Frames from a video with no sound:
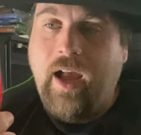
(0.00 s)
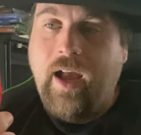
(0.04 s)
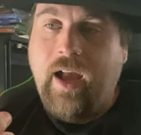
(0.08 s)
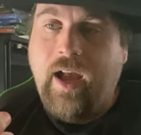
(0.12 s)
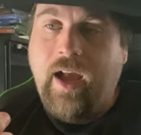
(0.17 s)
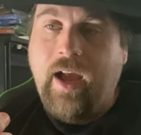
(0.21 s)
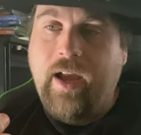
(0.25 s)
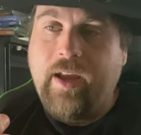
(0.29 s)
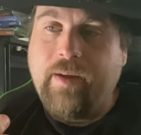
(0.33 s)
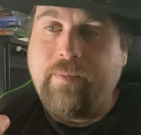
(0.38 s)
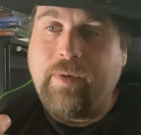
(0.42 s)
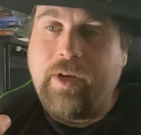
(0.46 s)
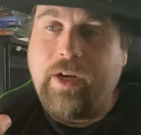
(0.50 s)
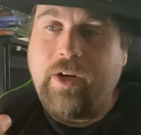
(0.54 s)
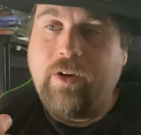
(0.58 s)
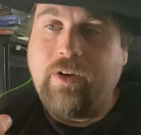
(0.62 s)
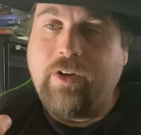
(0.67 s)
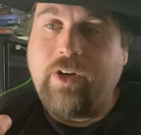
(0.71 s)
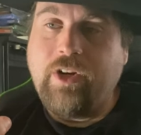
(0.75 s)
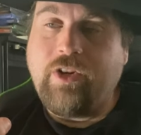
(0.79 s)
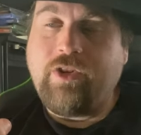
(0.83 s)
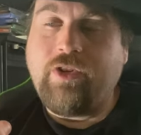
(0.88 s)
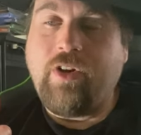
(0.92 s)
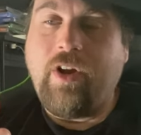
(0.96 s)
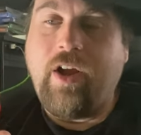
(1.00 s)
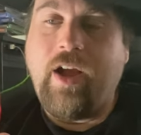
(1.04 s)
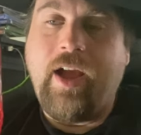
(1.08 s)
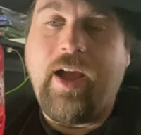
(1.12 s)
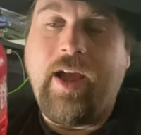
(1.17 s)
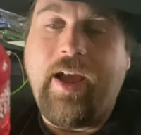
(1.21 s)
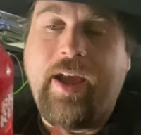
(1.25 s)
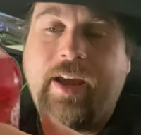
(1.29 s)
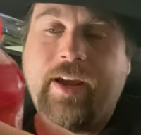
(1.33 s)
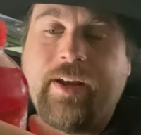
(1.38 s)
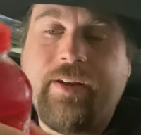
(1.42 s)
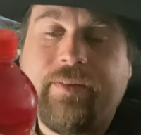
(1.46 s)
I'm here to
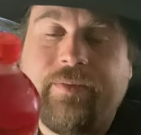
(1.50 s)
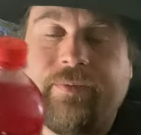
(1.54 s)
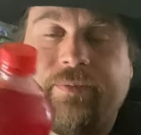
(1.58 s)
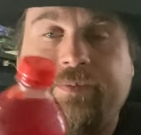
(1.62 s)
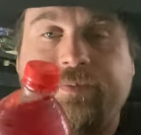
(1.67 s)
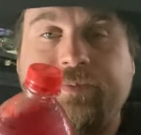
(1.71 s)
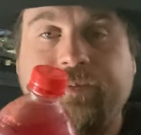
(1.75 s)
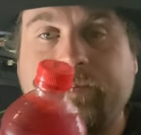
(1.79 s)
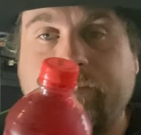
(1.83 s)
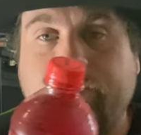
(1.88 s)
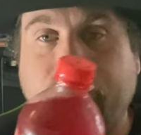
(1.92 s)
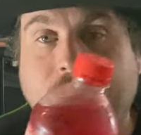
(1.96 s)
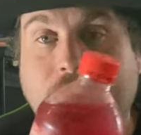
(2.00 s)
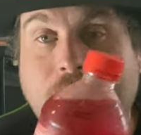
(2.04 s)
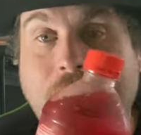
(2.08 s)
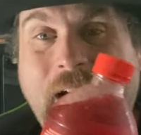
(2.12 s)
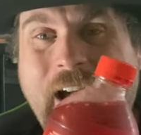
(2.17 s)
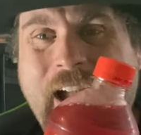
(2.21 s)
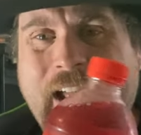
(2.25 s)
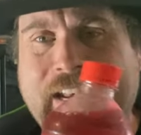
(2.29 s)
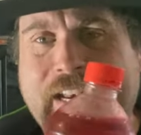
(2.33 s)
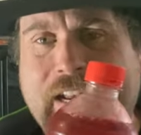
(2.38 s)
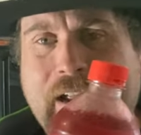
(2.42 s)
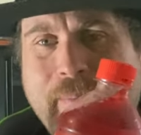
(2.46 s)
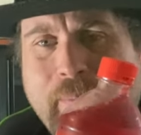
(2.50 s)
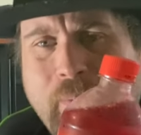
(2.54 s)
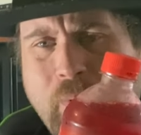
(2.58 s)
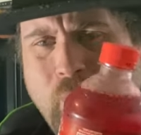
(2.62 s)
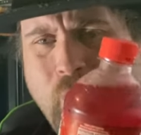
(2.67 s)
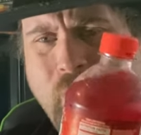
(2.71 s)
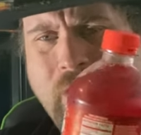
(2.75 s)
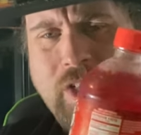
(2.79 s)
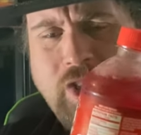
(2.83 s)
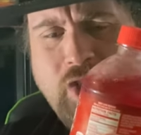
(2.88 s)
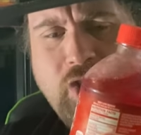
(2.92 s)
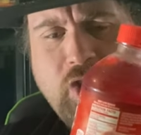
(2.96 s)
try my number
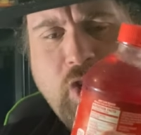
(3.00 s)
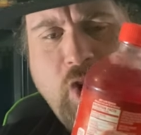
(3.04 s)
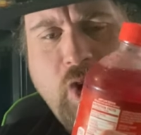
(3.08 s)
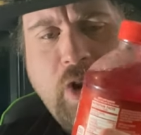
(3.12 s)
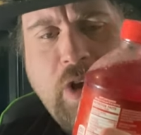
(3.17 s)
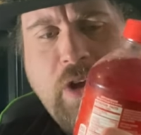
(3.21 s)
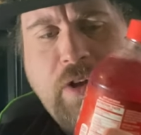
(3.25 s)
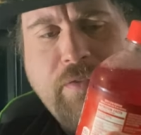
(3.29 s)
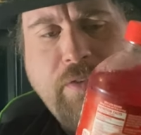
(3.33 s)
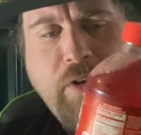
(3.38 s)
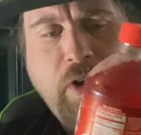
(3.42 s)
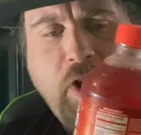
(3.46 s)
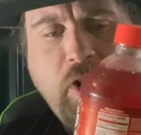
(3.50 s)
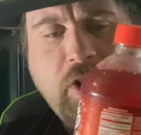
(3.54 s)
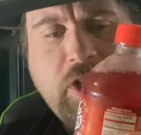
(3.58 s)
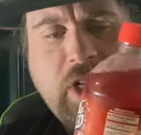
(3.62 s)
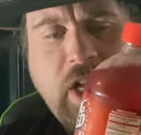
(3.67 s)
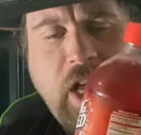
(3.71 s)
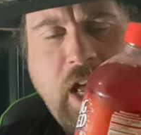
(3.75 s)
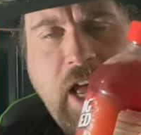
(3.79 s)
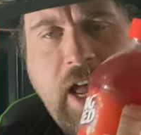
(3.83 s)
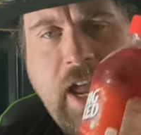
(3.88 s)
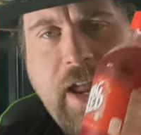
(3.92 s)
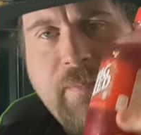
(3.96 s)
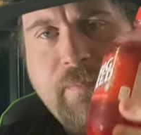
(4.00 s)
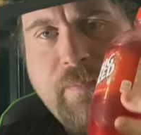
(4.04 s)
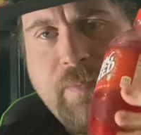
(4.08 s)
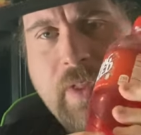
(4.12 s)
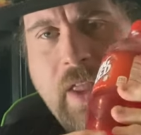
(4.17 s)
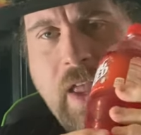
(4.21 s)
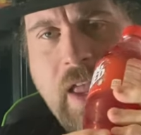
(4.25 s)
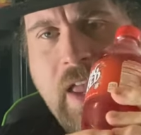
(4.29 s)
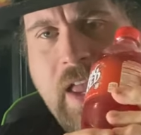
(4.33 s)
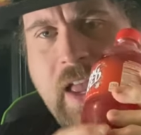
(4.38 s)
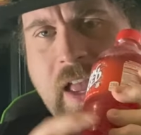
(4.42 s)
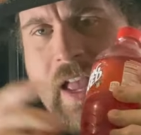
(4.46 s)
one soda of all time.
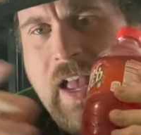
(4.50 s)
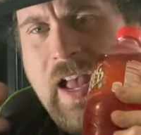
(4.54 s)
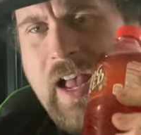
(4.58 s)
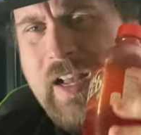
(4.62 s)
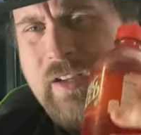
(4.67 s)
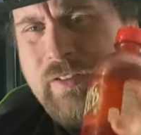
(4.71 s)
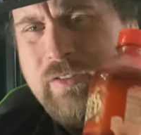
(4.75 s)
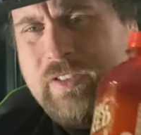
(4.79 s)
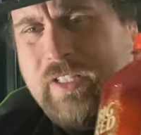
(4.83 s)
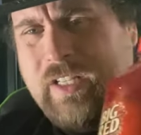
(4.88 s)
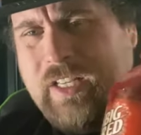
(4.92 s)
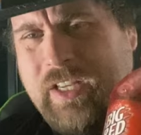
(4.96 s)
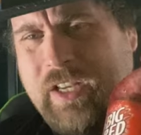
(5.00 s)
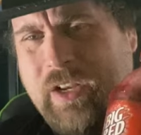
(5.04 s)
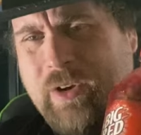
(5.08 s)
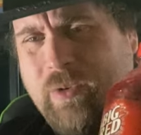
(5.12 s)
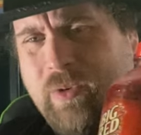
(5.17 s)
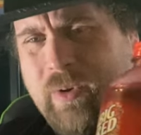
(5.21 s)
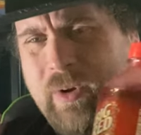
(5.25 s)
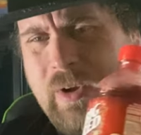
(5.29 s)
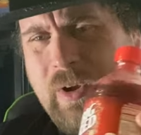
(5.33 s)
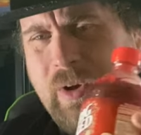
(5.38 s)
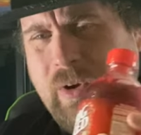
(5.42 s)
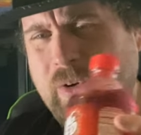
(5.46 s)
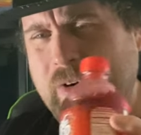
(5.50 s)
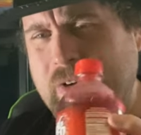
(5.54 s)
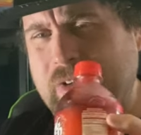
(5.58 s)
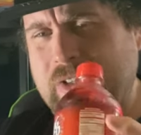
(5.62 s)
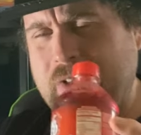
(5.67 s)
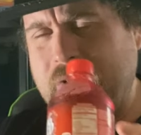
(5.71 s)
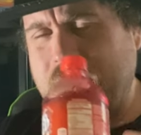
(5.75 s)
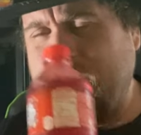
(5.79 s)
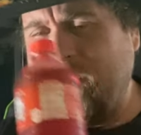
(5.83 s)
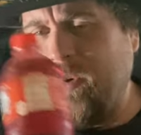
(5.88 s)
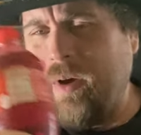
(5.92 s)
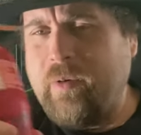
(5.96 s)
It was a year ago or
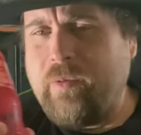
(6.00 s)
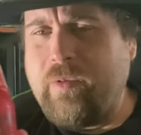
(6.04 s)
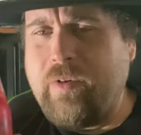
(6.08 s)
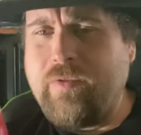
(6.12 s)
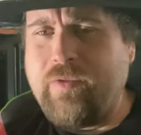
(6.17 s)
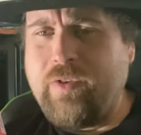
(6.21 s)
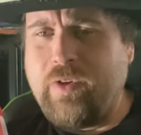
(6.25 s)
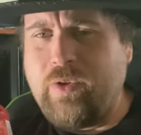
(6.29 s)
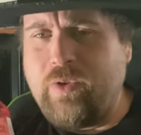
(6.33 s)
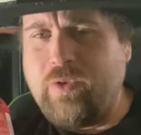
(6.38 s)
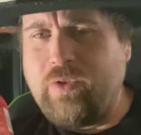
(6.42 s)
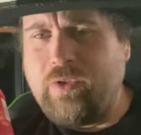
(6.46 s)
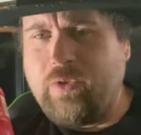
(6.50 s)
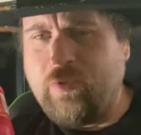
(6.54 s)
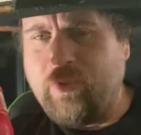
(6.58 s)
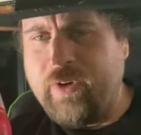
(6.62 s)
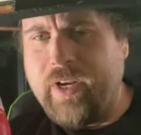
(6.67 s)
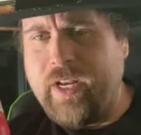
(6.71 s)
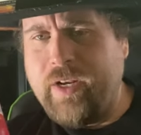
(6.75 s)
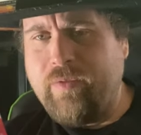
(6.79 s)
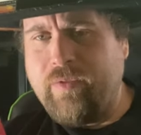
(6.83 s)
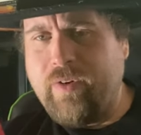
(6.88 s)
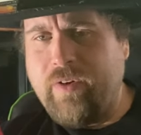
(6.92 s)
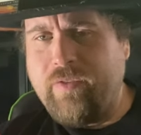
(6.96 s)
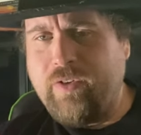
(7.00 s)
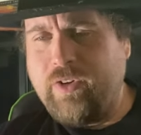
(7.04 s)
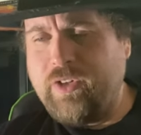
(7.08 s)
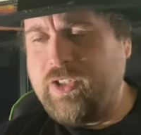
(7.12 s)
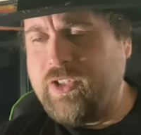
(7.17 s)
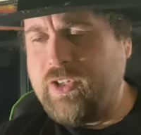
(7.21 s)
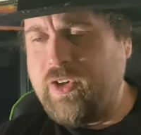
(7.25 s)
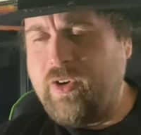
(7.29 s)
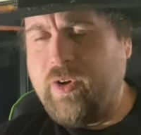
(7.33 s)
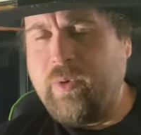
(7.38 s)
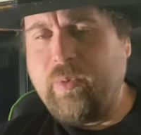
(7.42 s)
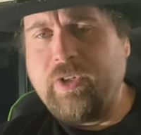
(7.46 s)
two I reviewed Green River
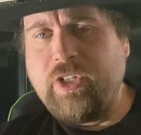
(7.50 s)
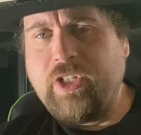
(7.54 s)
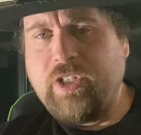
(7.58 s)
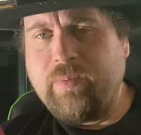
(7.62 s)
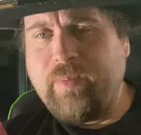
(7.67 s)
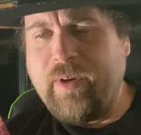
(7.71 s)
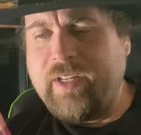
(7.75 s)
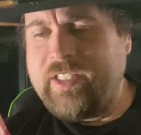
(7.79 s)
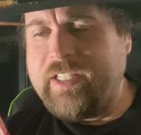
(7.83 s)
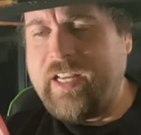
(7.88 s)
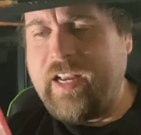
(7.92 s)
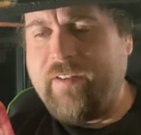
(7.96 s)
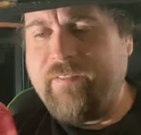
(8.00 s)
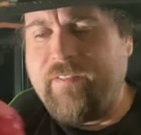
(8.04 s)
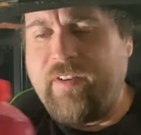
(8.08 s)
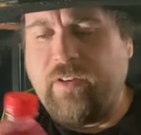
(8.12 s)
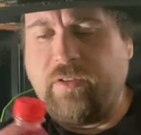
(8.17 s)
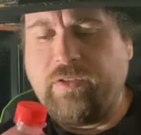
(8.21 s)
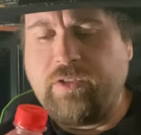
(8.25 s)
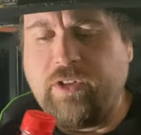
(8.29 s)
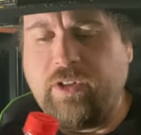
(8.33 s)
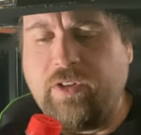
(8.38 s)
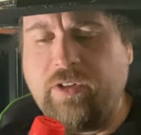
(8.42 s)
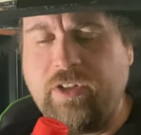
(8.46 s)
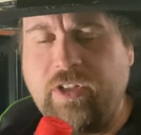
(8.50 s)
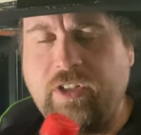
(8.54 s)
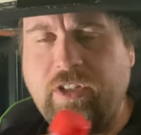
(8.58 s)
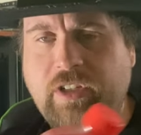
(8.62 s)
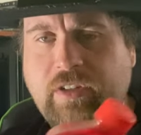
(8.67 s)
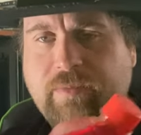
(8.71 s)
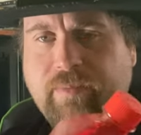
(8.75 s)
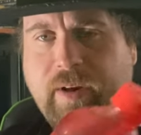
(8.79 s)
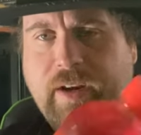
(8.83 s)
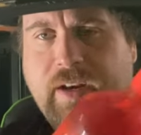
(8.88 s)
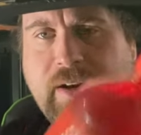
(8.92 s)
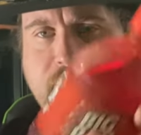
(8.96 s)
Soda, which is my second favorite soda. This
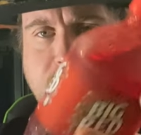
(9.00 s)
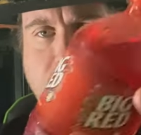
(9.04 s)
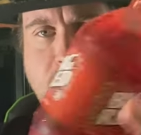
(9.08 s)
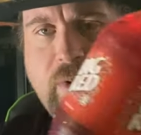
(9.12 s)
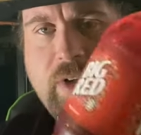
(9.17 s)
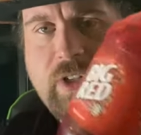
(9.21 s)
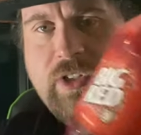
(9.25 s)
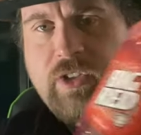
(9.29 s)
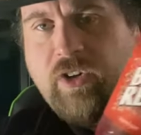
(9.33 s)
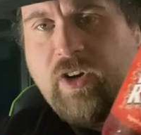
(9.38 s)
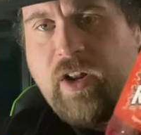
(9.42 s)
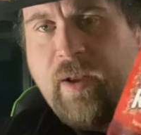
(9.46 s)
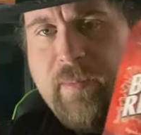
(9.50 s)
is my number one soda.